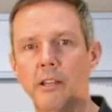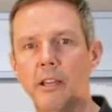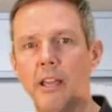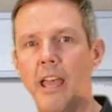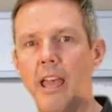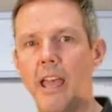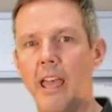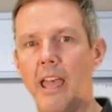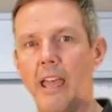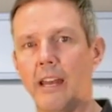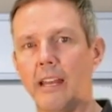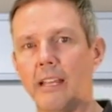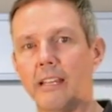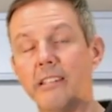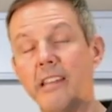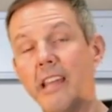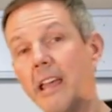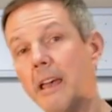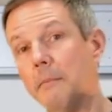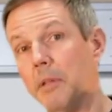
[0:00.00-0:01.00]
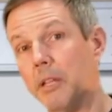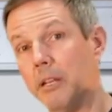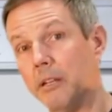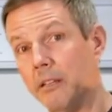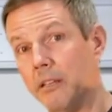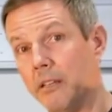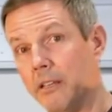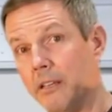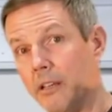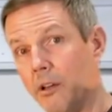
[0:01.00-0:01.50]
every time, but it
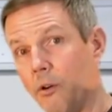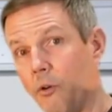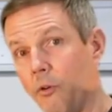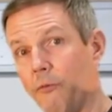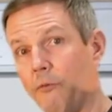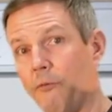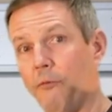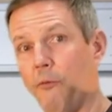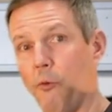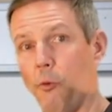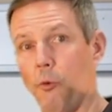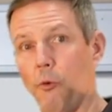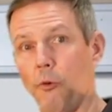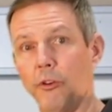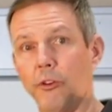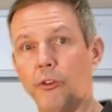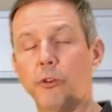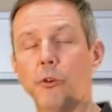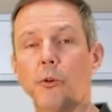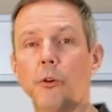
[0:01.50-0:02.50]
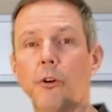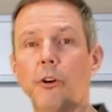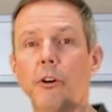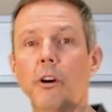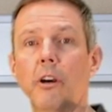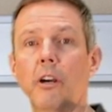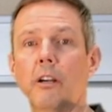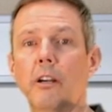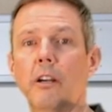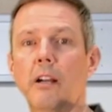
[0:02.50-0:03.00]
also allows our CSI
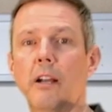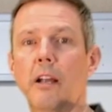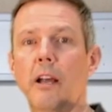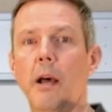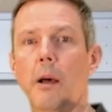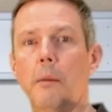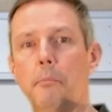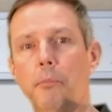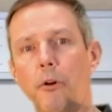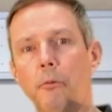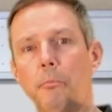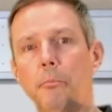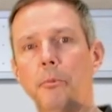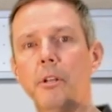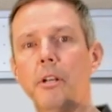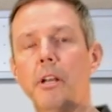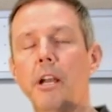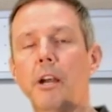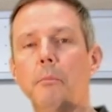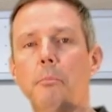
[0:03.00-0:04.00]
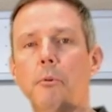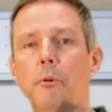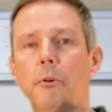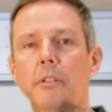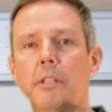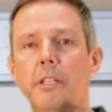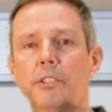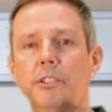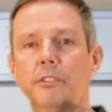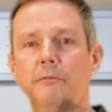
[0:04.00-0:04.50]
instructors to do what
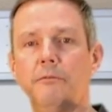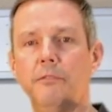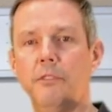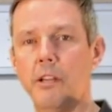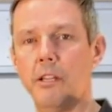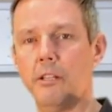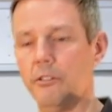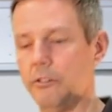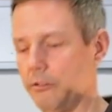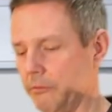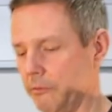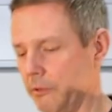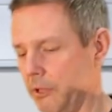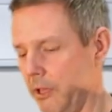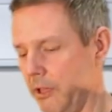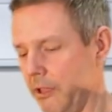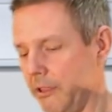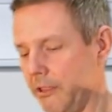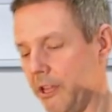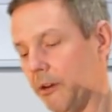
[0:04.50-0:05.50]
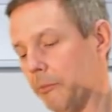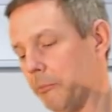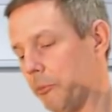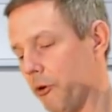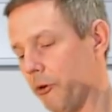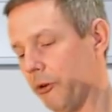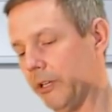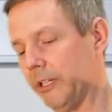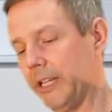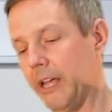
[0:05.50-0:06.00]
they do best and
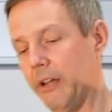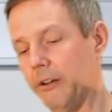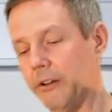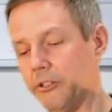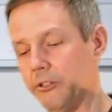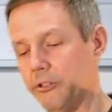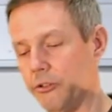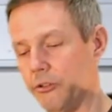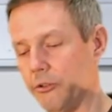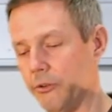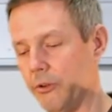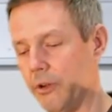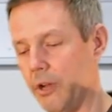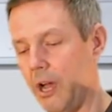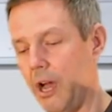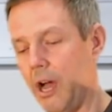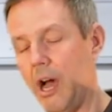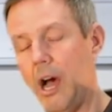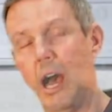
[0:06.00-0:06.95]
utilize their talents in